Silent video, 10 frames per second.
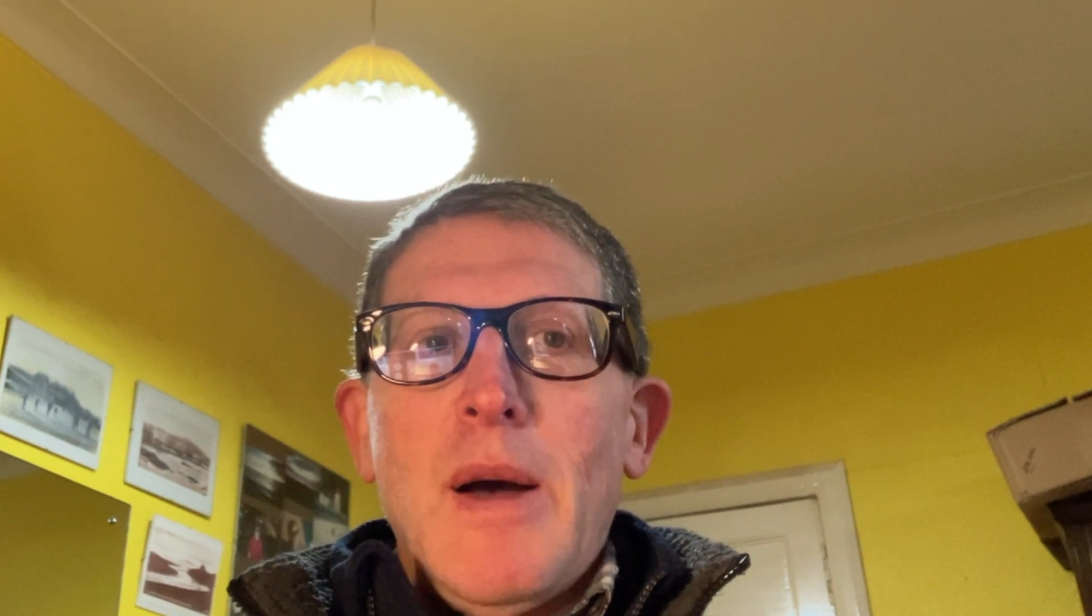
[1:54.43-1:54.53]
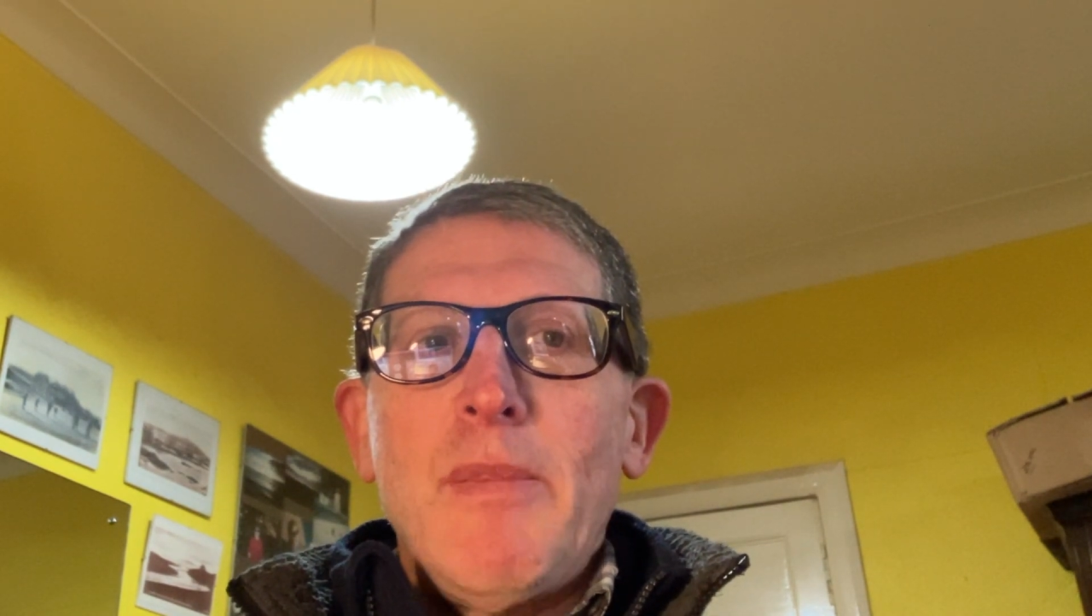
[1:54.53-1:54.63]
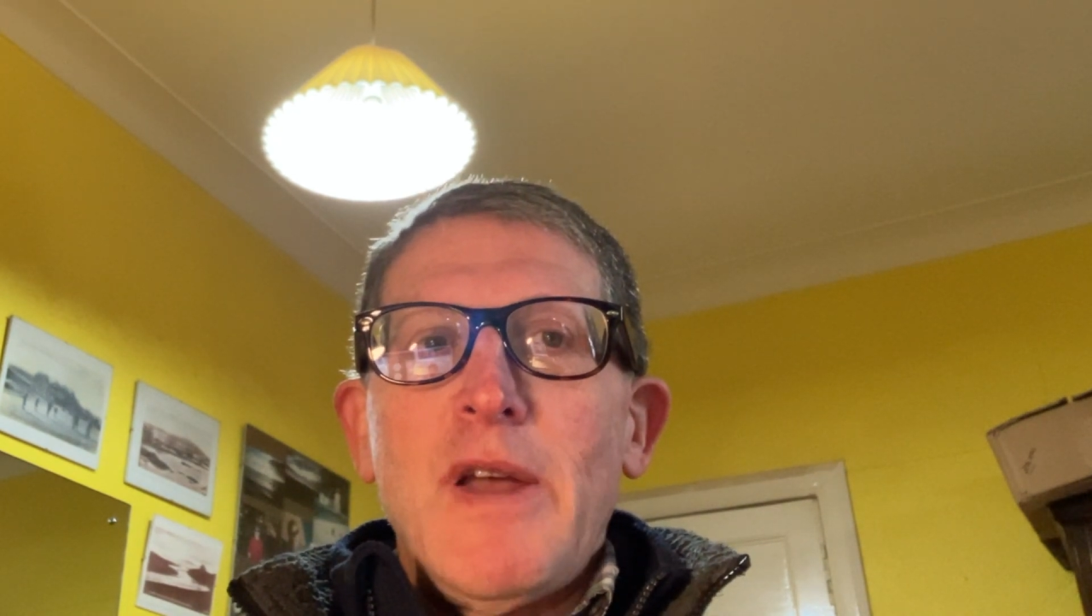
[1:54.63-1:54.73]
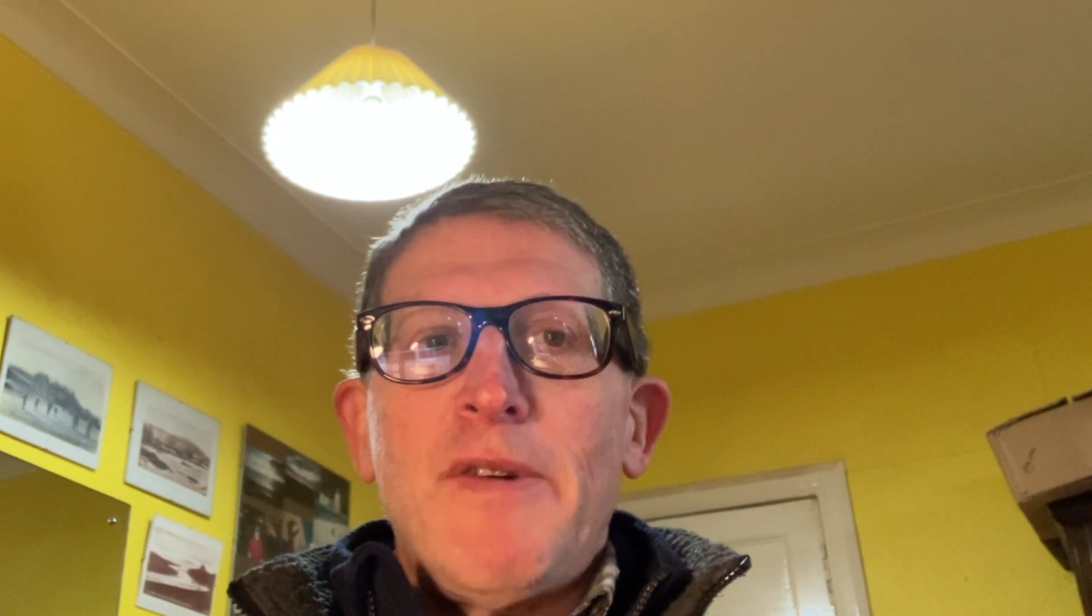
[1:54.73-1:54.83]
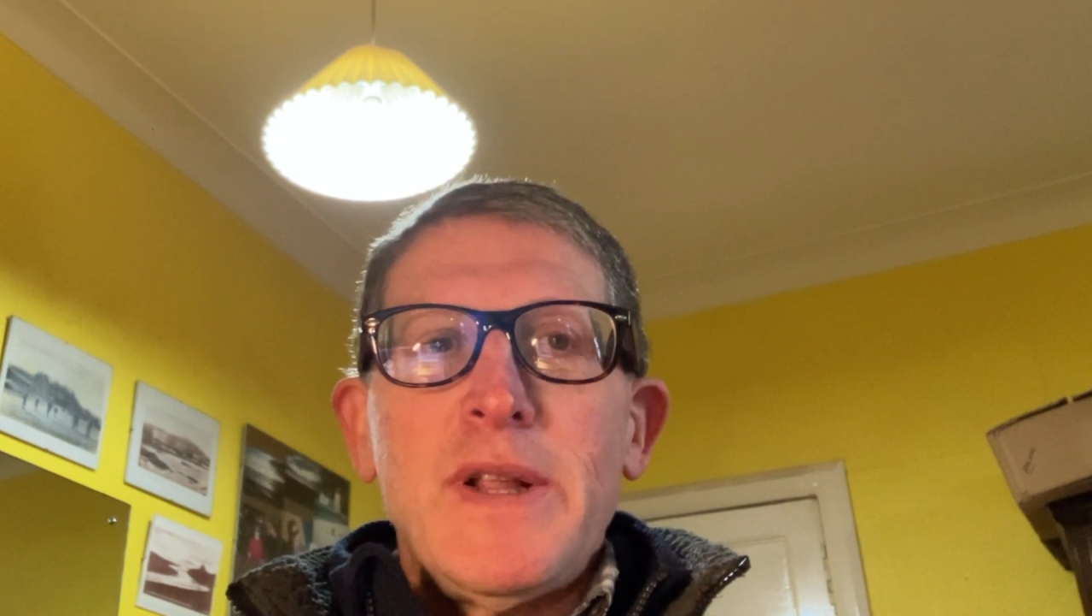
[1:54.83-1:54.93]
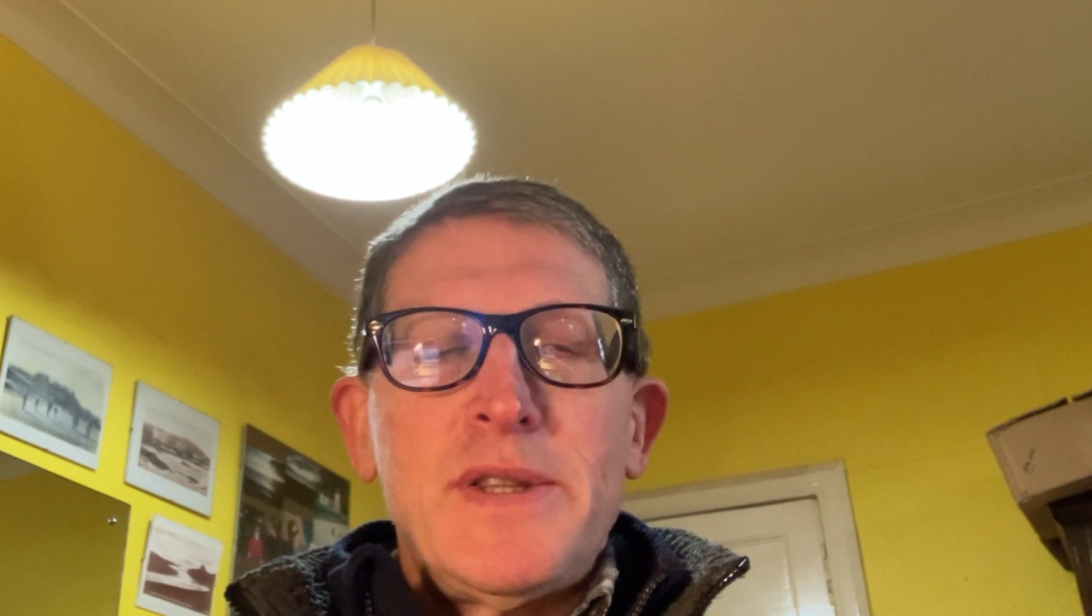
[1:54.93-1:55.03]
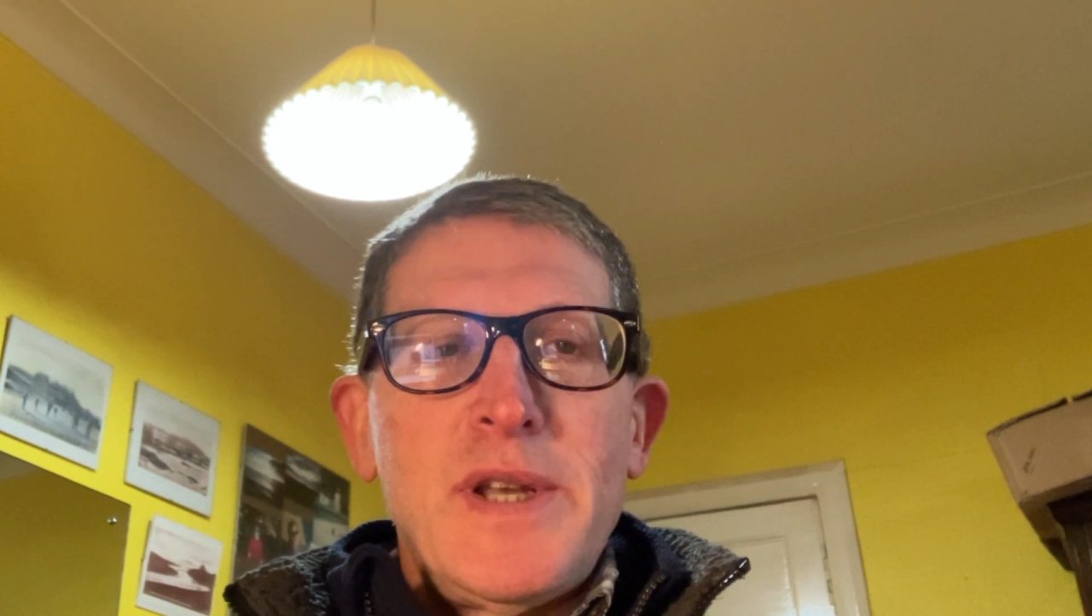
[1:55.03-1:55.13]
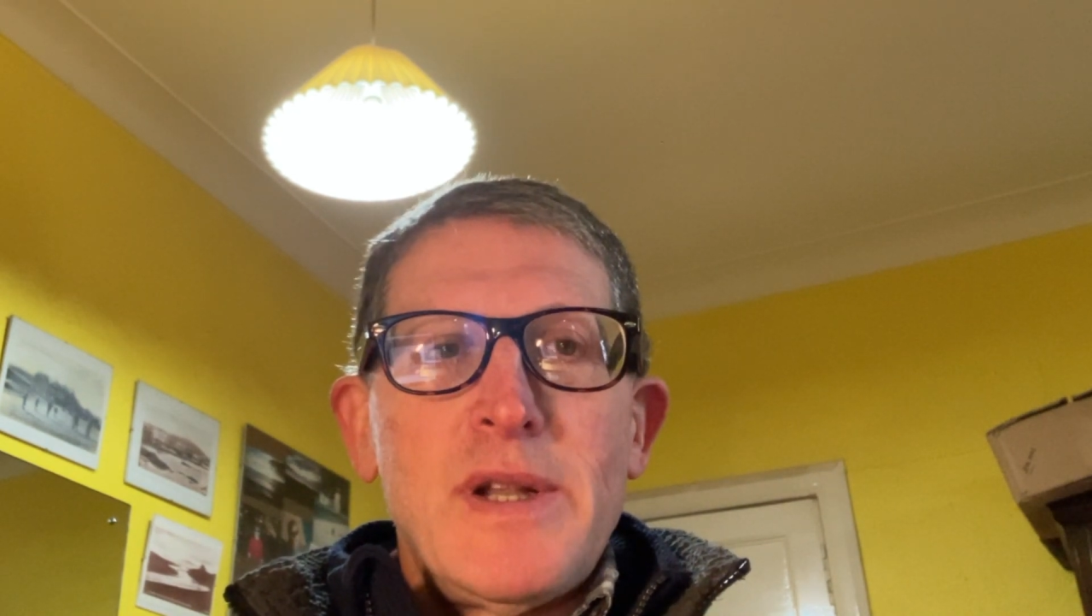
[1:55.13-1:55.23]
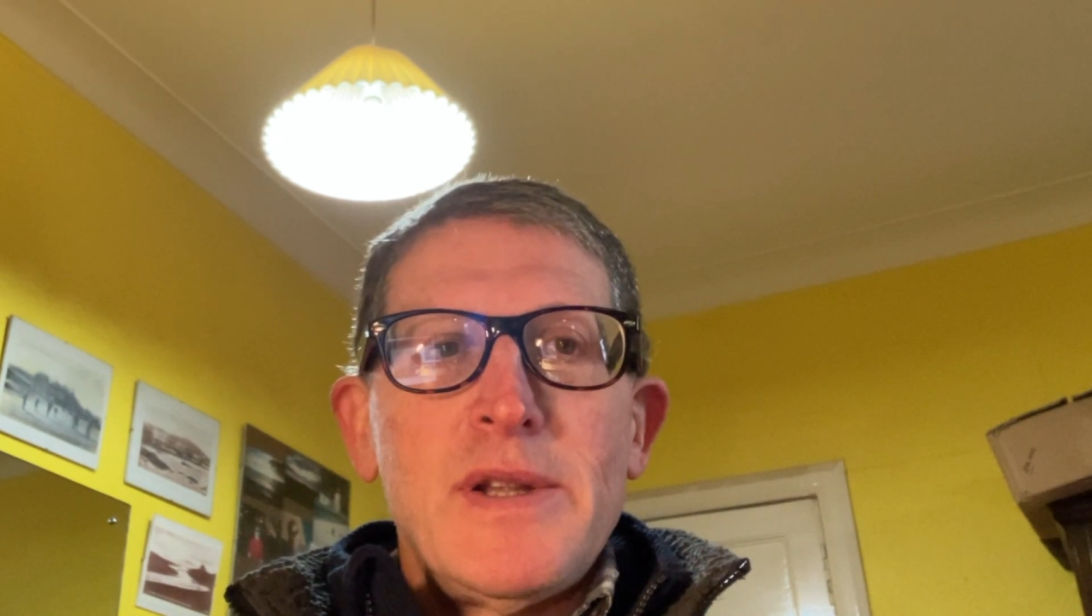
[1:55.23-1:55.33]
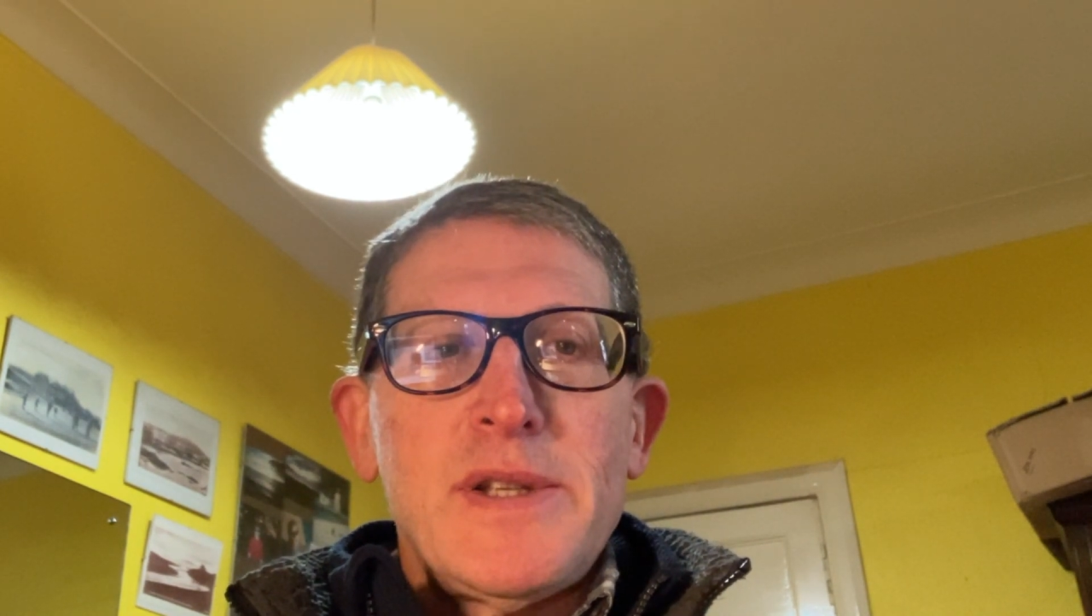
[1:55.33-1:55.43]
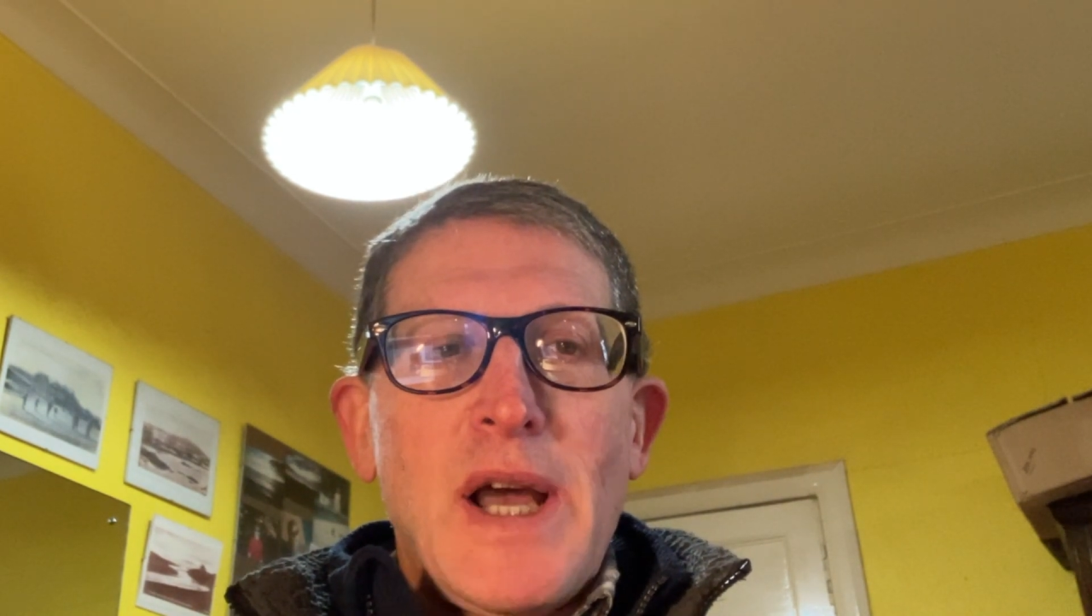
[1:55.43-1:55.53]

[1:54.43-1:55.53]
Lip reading: if I didn't